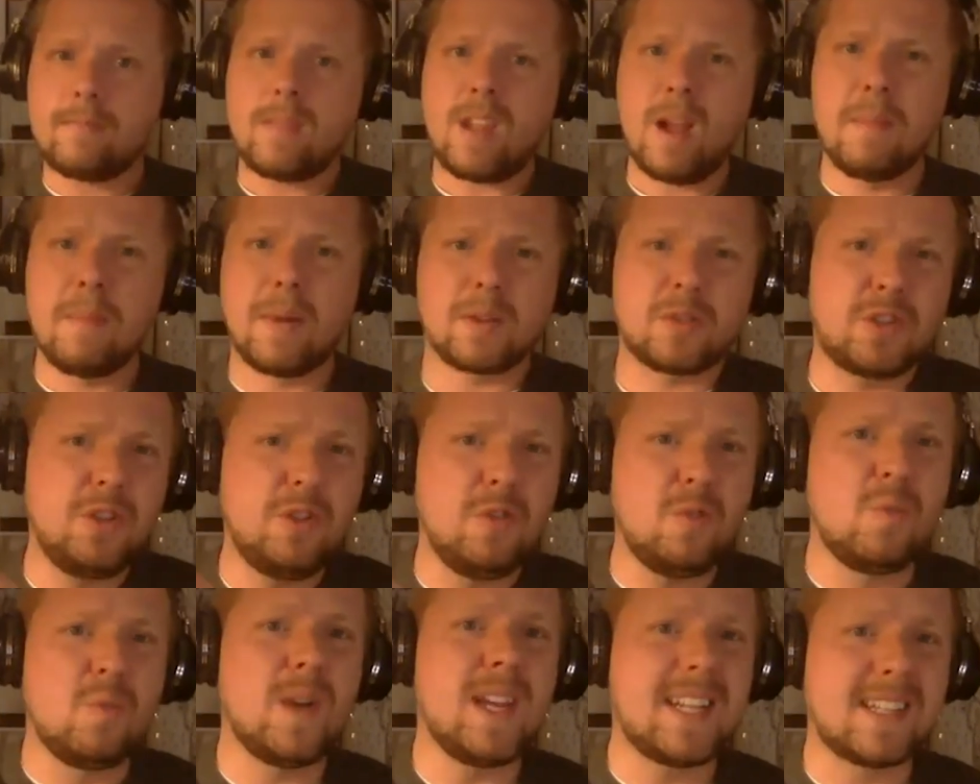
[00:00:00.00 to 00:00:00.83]
about
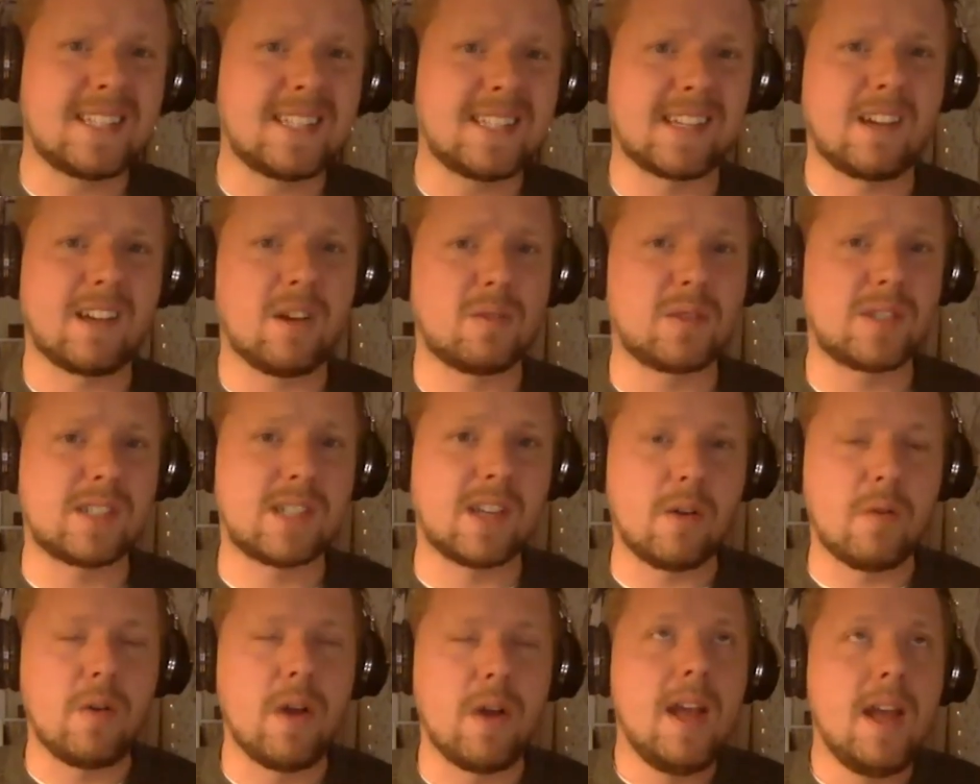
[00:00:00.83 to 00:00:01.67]
two weeks ago.
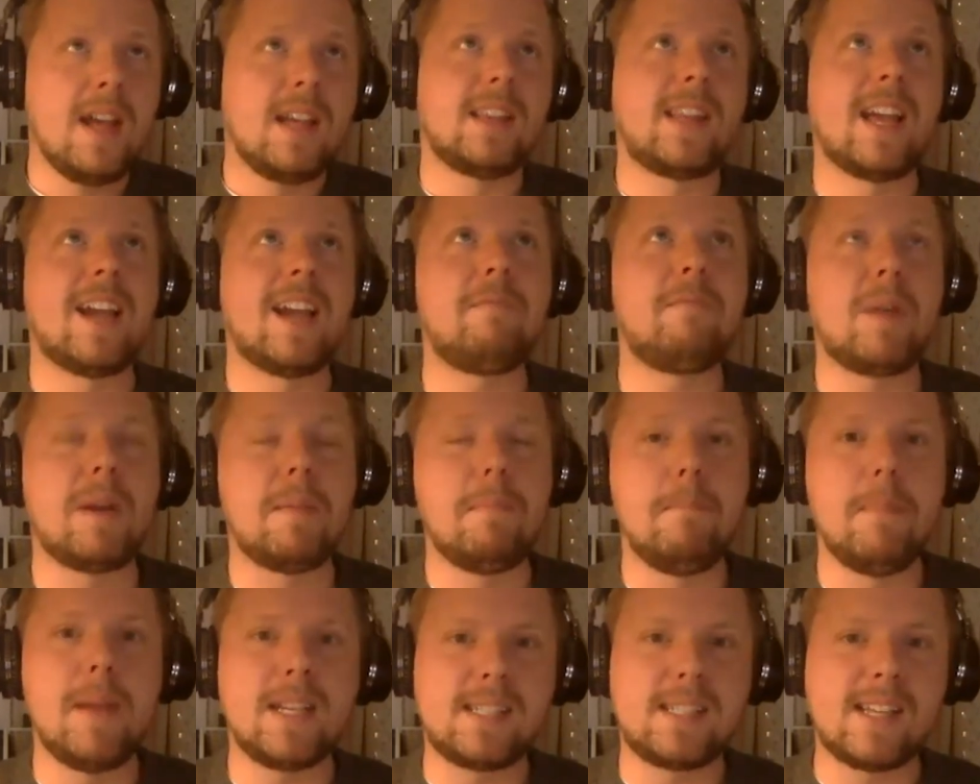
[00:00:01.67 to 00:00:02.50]
So they have
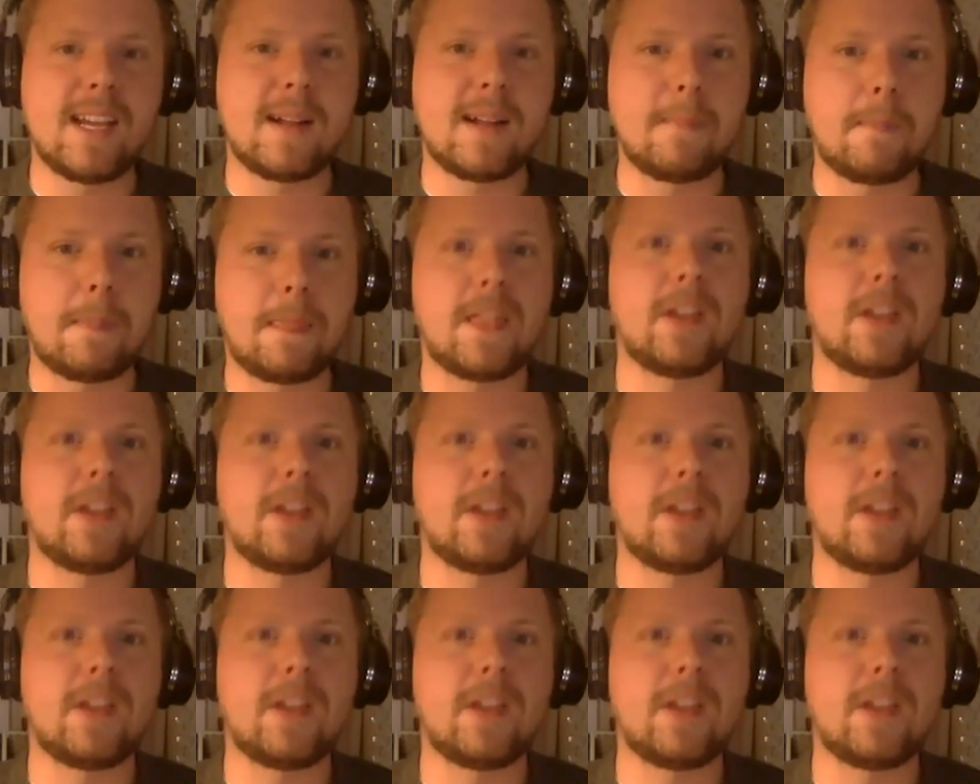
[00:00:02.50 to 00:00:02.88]
been missing